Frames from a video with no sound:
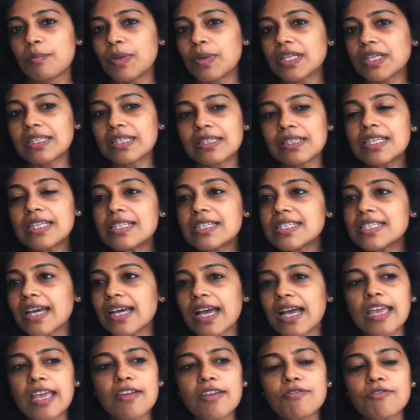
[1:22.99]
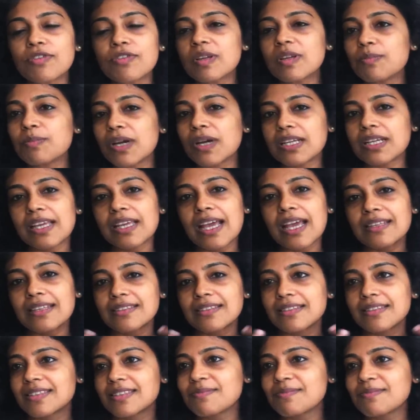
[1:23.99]
But in India, everybody
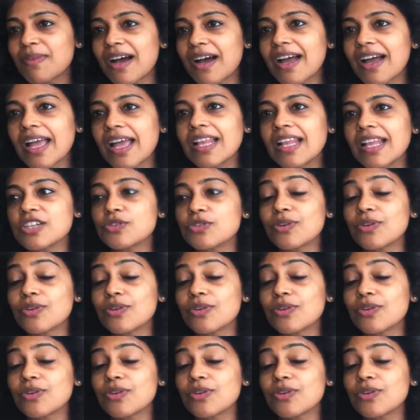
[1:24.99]
has a smile,